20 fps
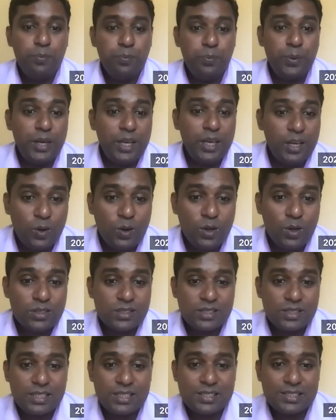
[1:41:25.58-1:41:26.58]

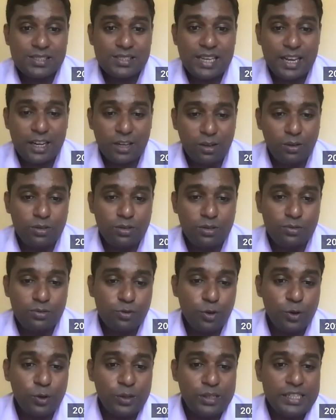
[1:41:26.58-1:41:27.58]
PCOS is account
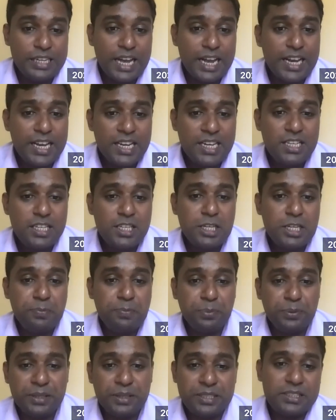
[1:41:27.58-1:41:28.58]
for 90
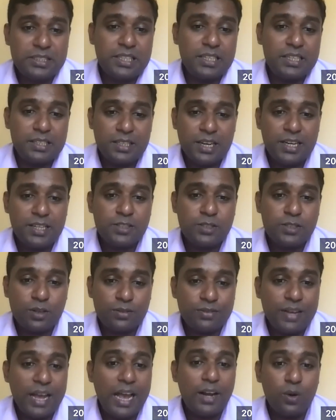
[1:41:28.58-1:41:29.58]
percentage
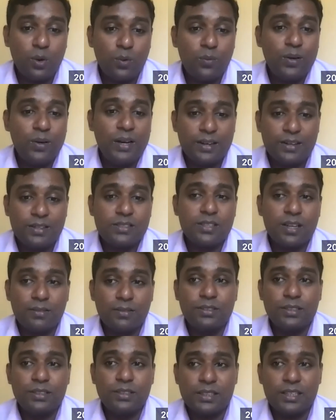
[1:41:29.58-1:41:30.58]
of anovulatory
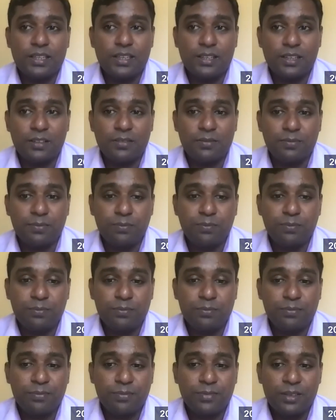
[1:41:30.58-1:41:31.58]
subfertility.
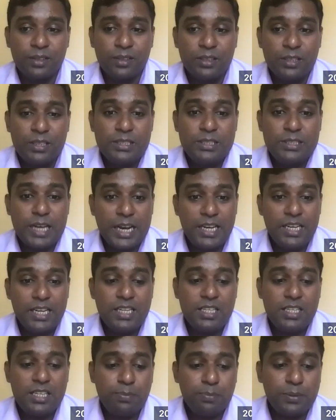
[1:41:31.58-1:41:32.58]

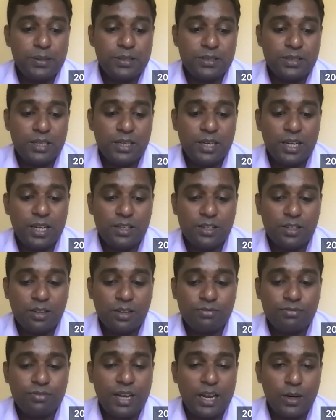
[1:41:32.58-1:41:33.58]
90 percentage
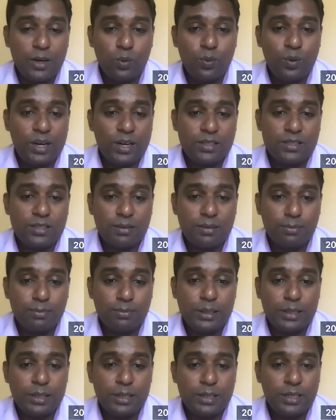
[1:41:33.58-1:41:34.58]
of anovulatory
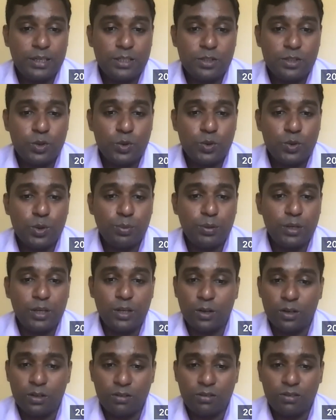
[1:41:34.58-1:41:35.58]
subfertility is due to
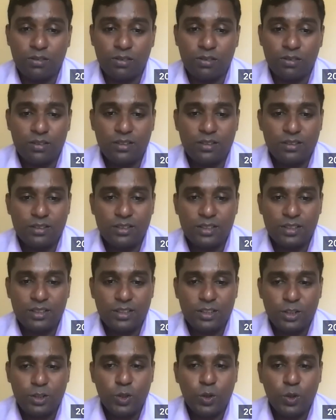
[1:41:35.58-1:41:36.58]
PCOS,
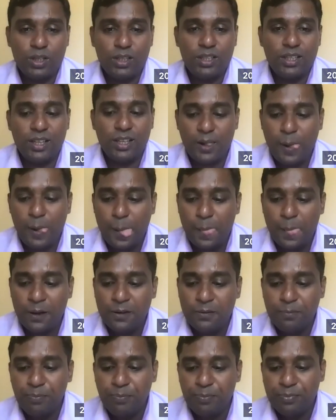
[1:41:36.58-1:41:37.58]
not the
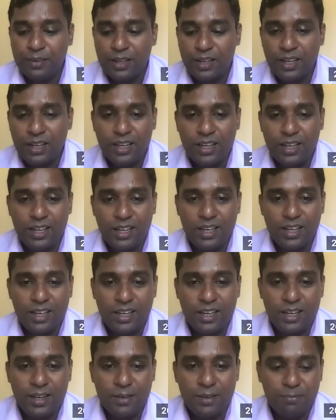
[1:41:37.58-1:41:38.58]

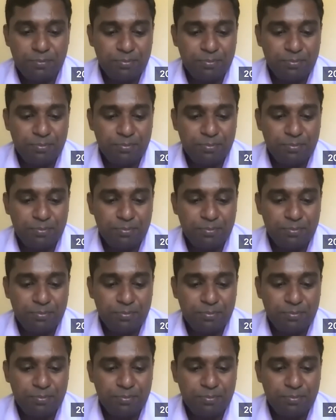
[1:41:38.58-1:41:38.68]
uh,